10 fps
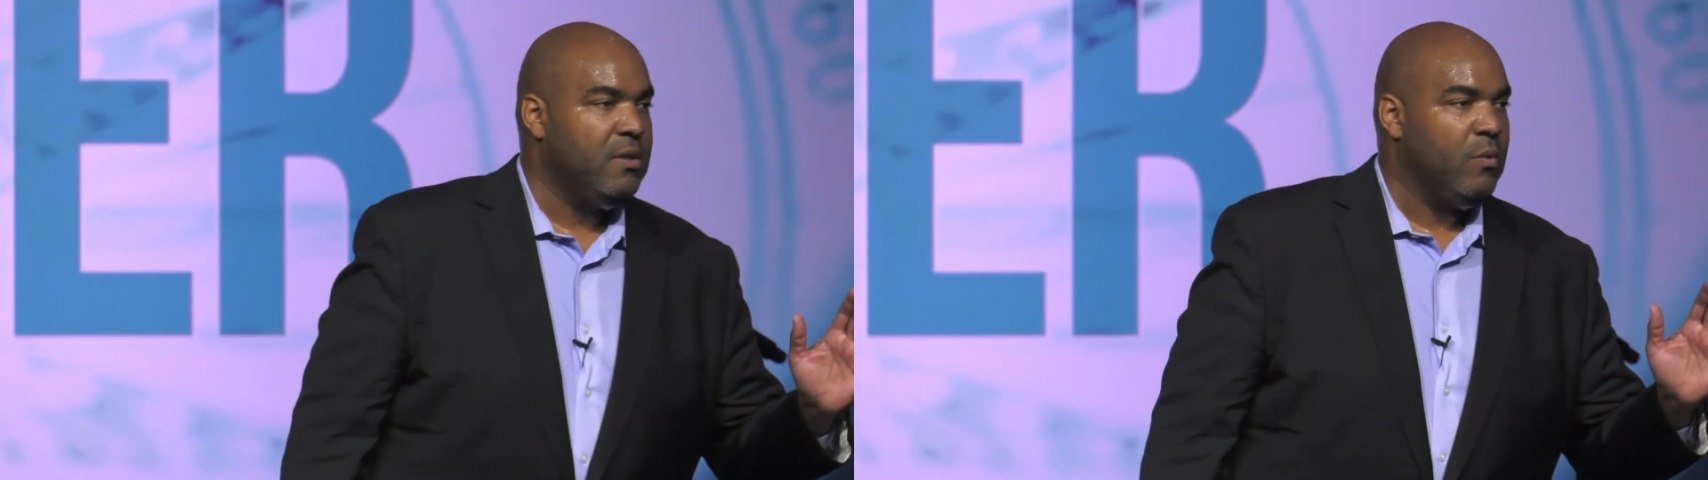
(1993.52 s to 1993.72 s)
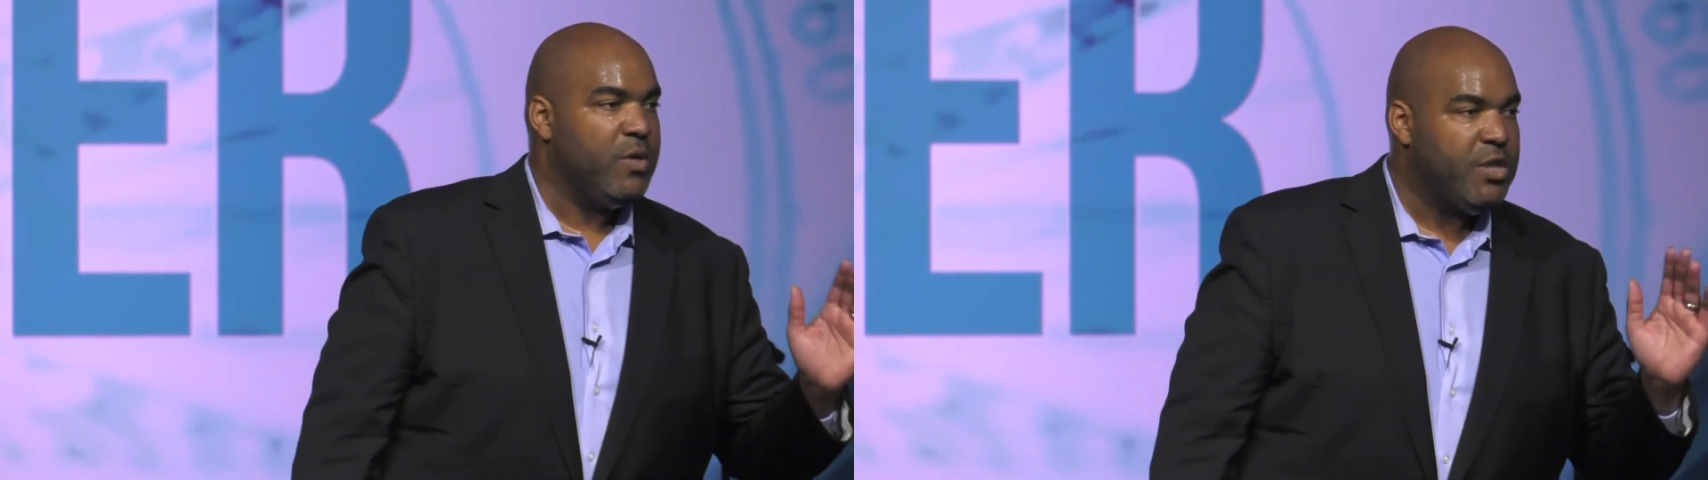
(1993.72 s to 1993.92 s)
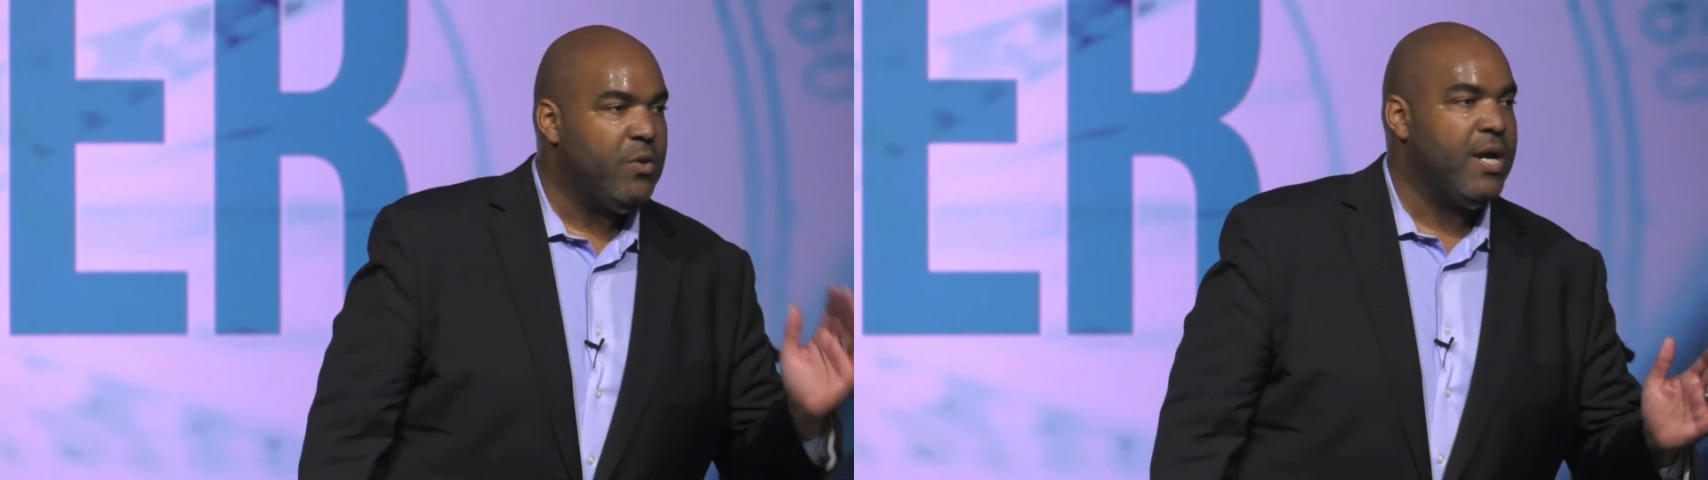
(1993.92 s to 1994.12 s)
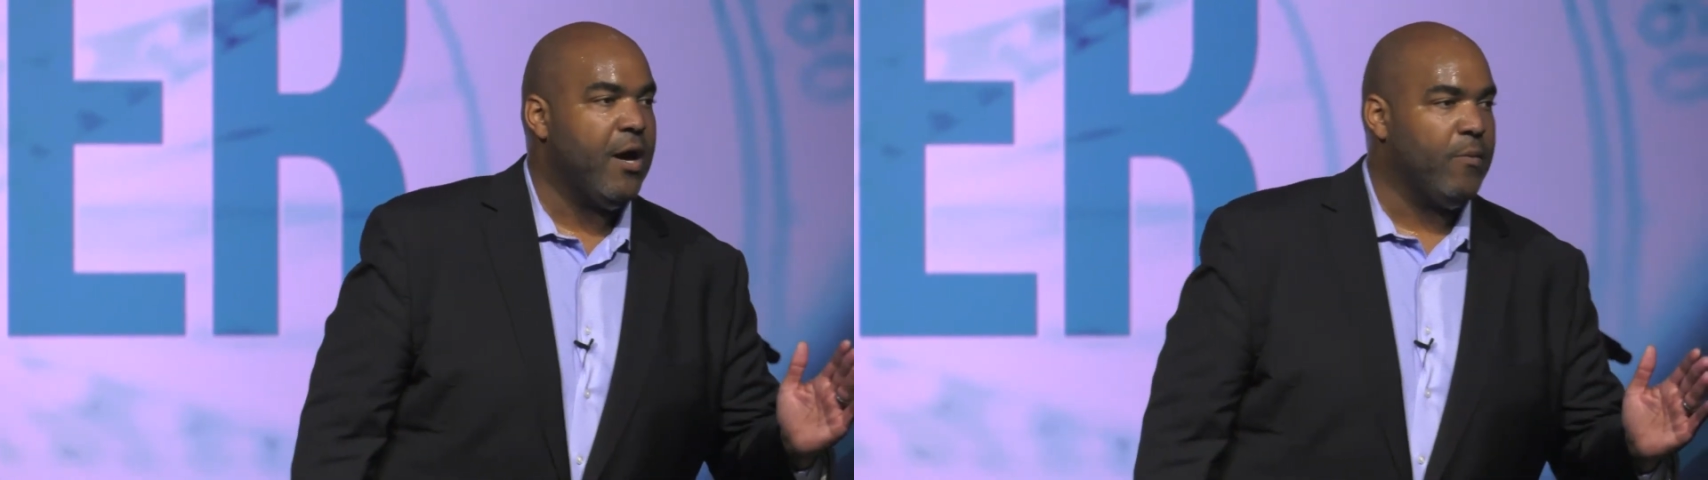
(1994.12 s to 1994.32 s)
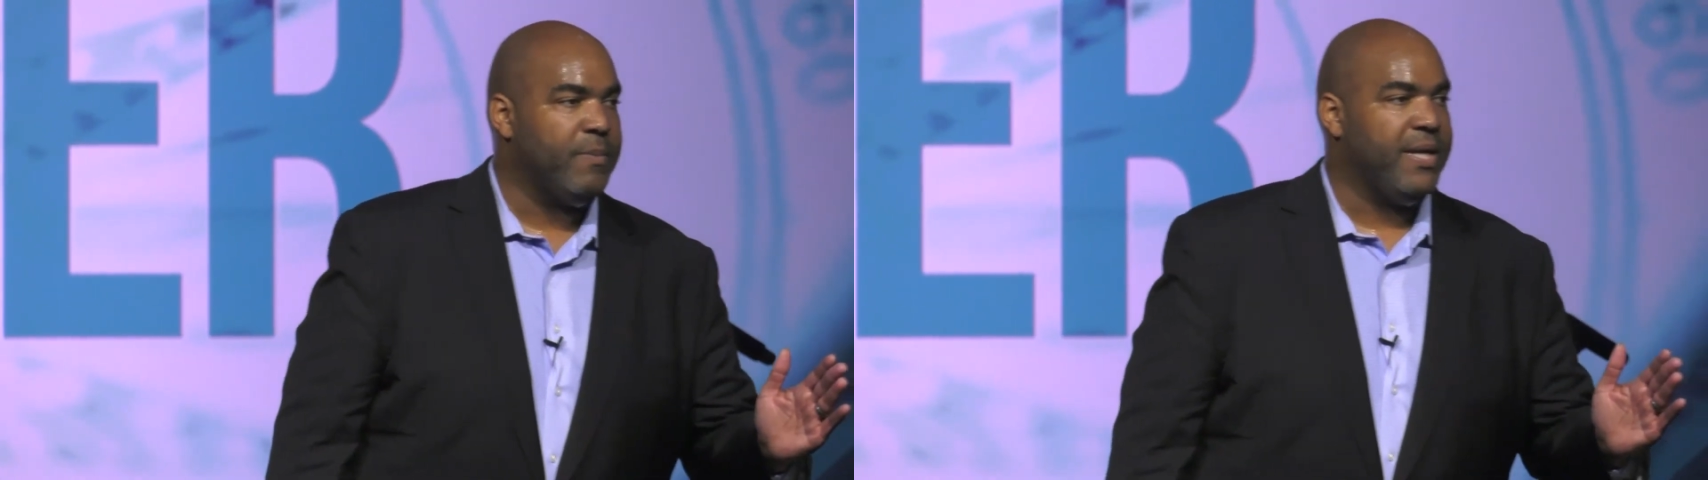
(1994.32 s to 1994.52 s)
would you
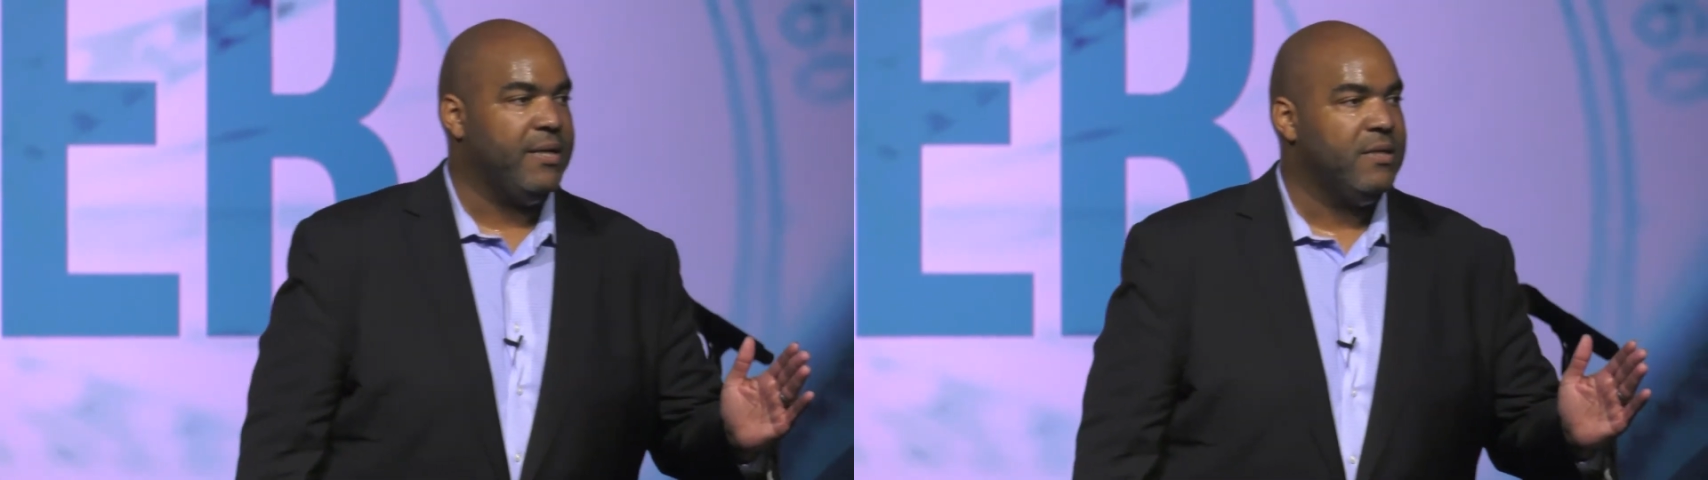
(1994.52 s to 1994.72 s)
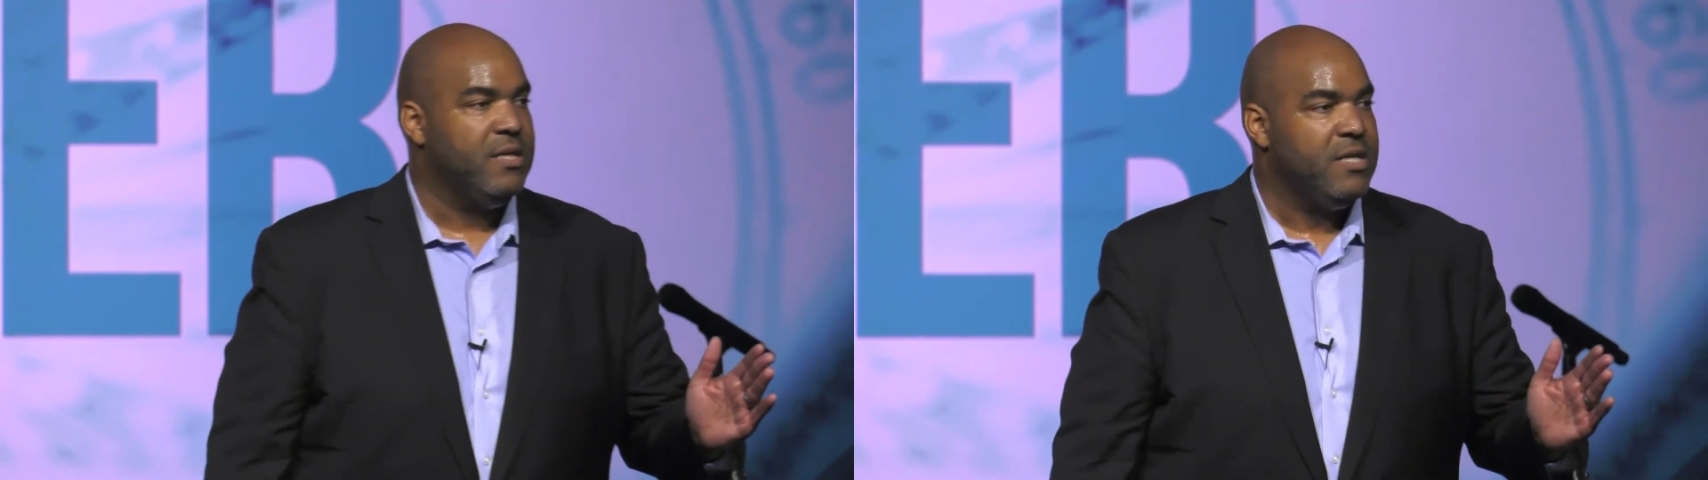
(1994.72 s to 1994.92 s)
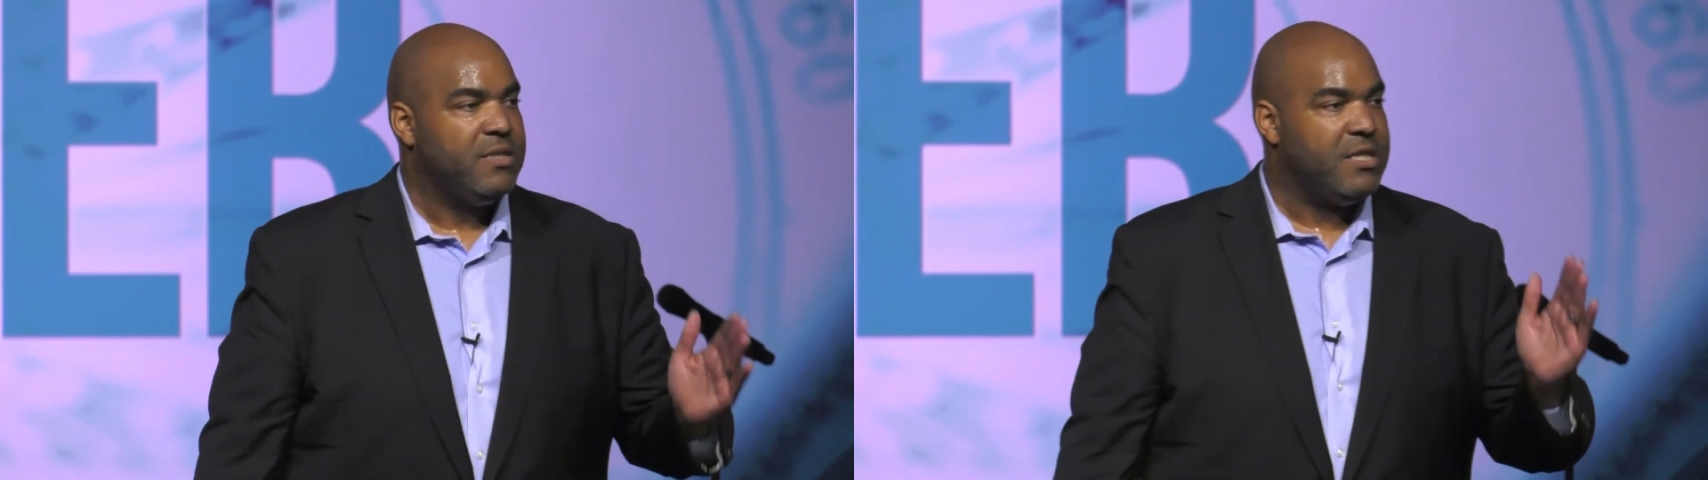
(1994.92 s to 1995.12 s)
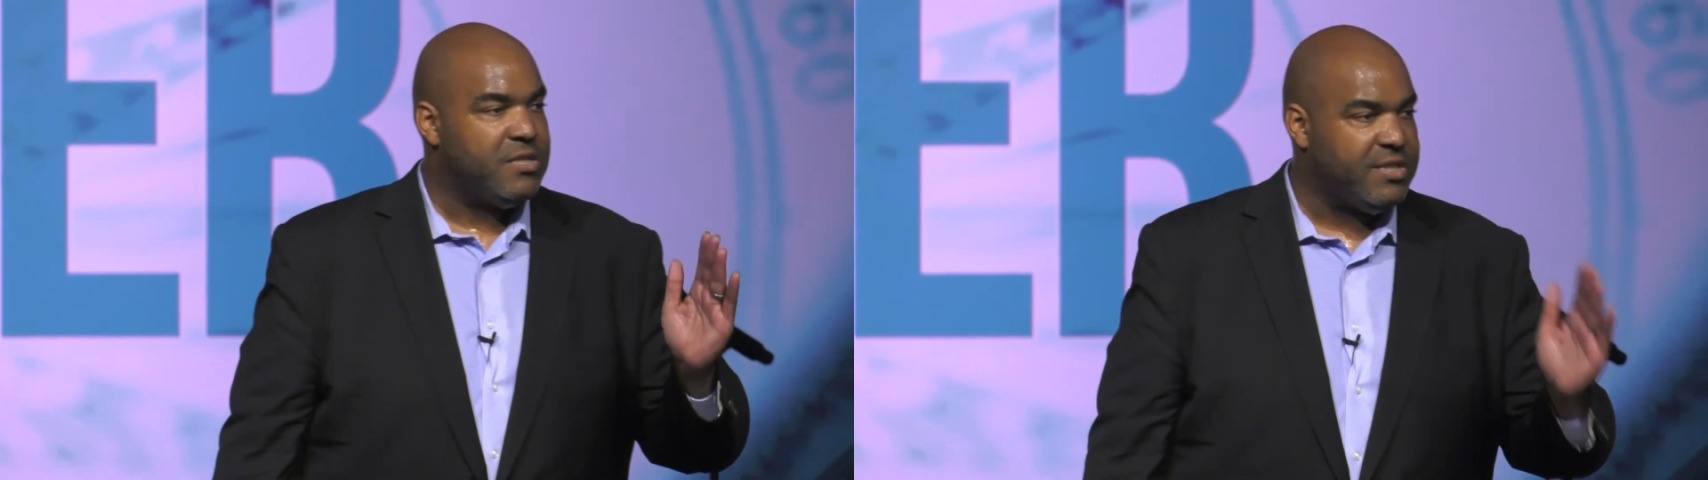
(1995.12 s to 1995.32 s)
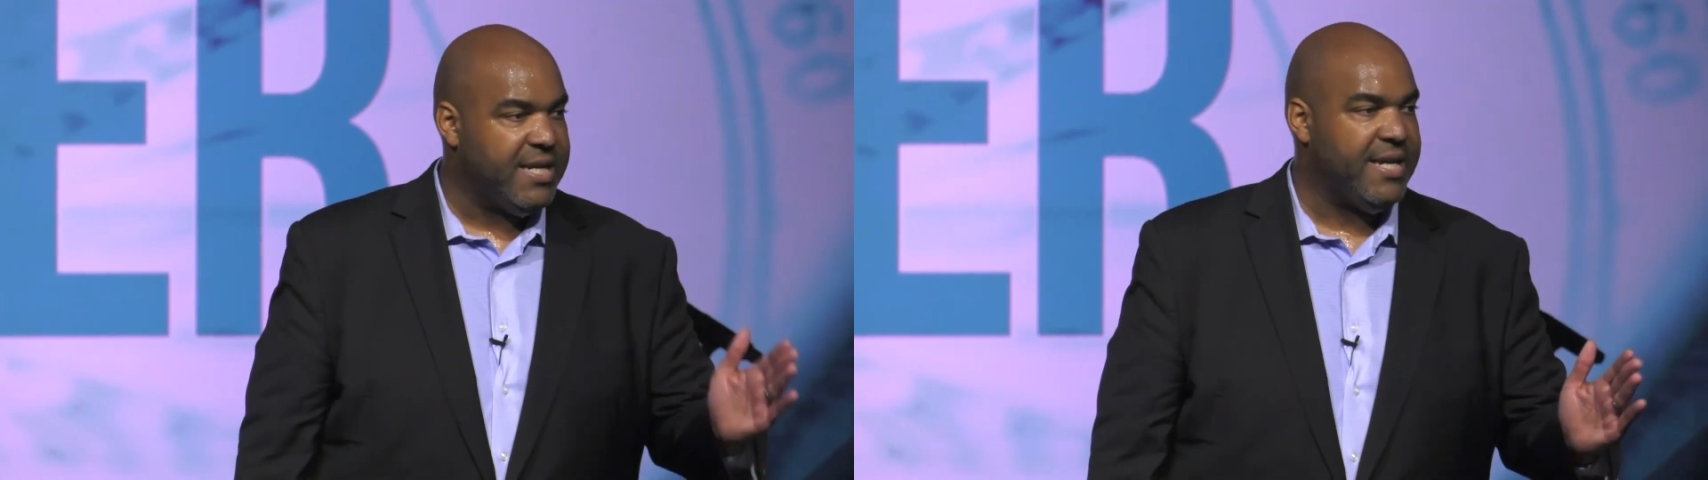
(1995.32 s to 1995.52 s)
help me to
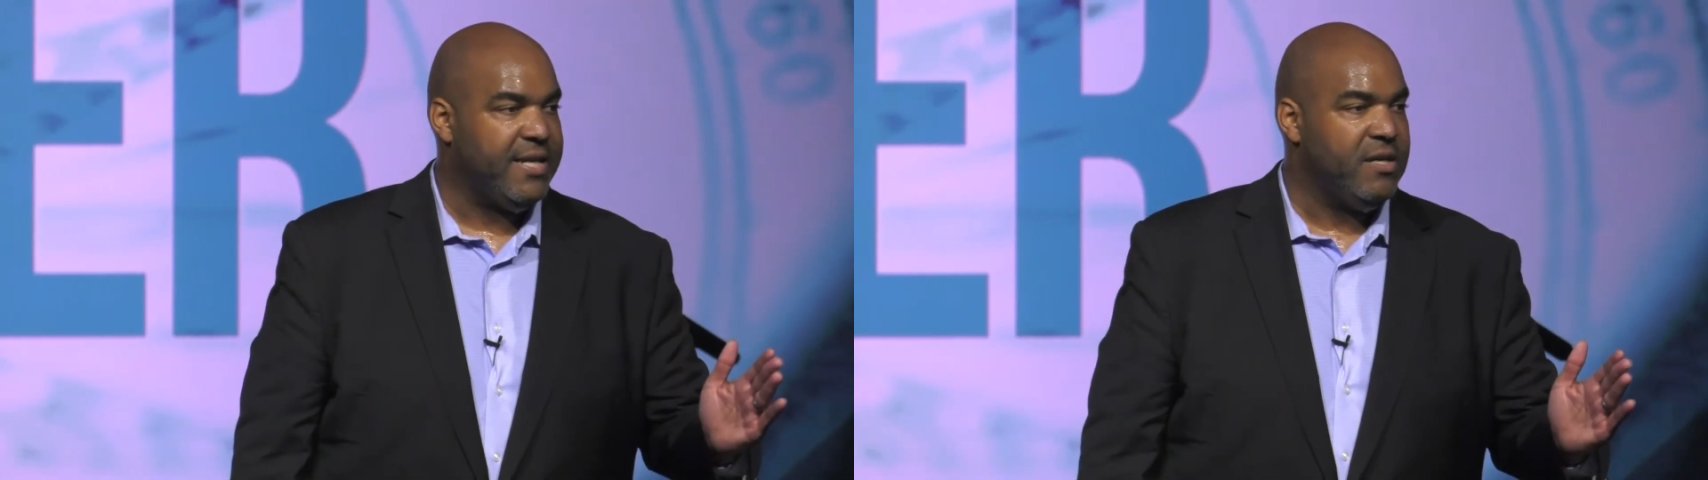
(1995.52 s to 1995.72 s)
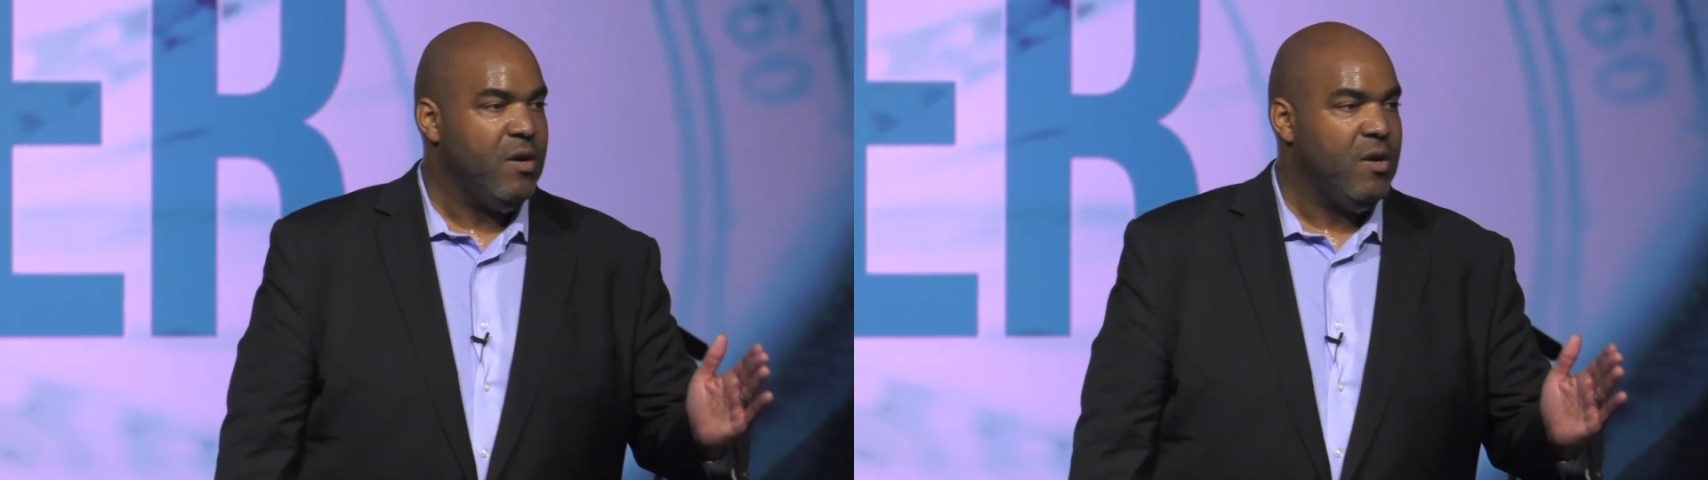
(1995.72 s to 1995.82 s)
see